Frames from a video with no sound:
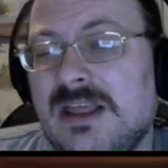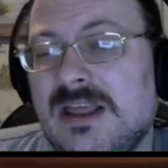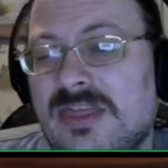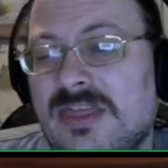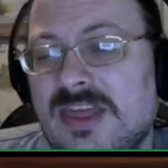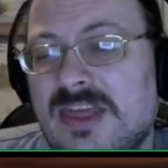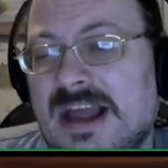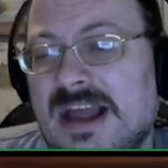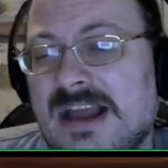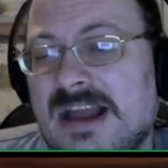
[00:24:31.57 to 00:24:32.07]

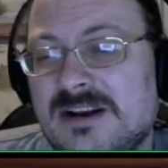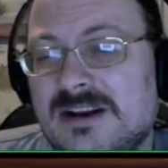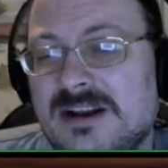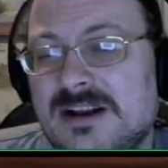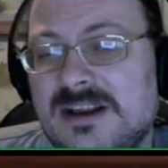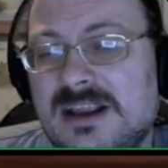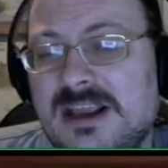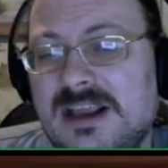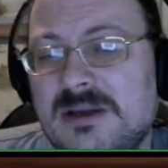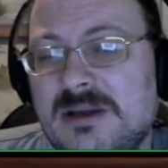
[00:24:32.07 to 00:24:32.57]
that
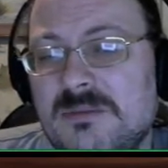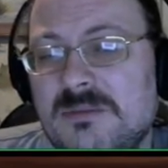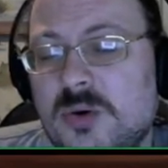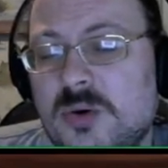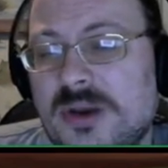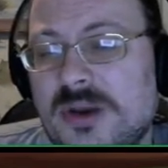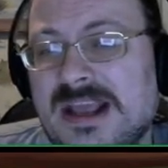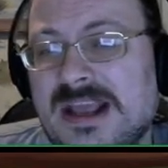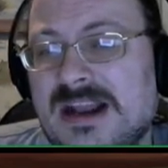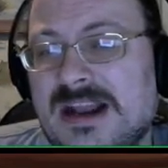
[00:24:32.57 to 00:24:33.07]

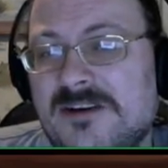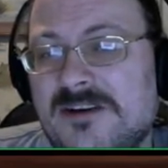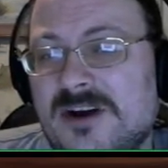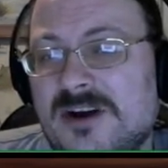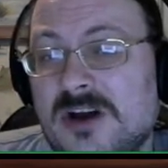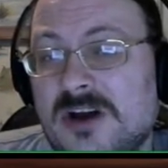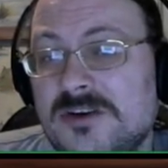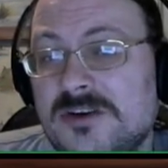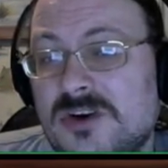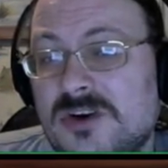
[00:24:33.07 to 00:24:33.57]
putting it on
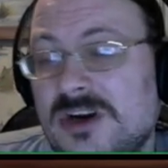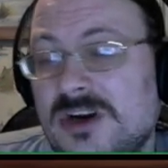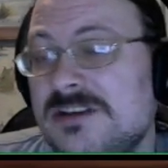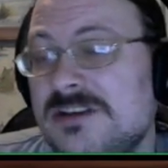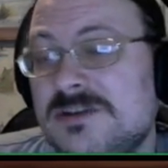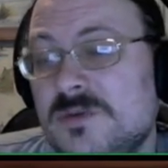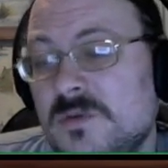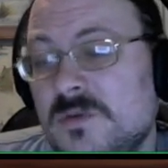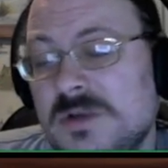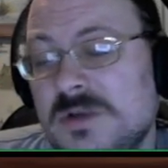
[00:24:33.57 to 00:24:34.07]
under
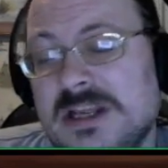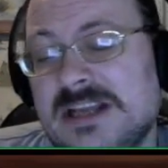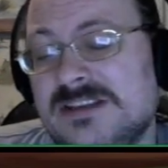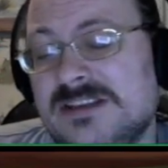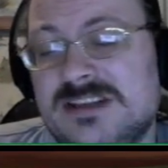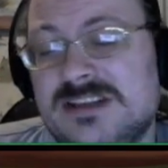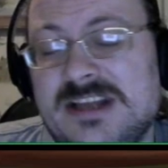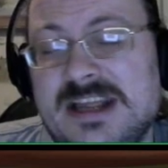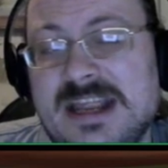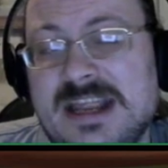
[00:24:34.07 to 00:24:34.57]
it is
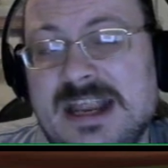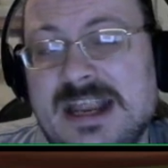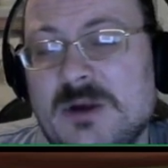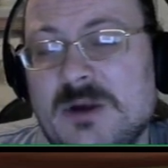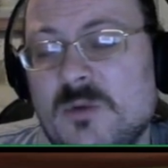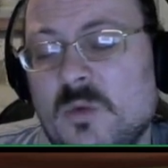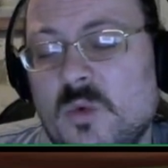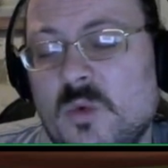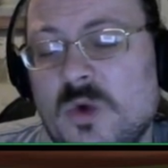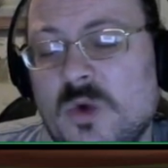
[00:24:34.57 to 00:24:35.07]
like,
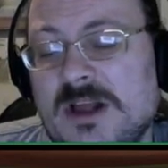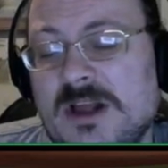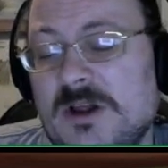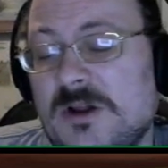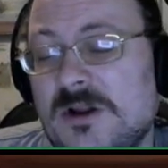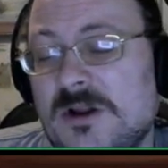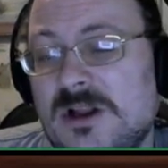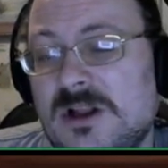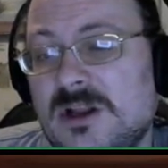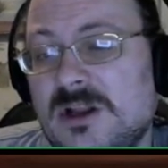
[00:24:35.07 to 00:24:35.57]

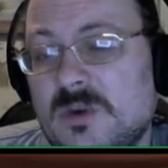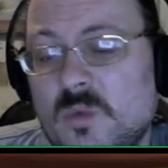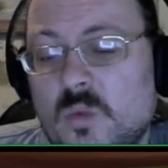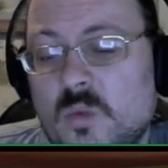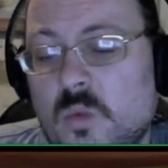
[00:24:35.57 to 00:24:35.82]
well,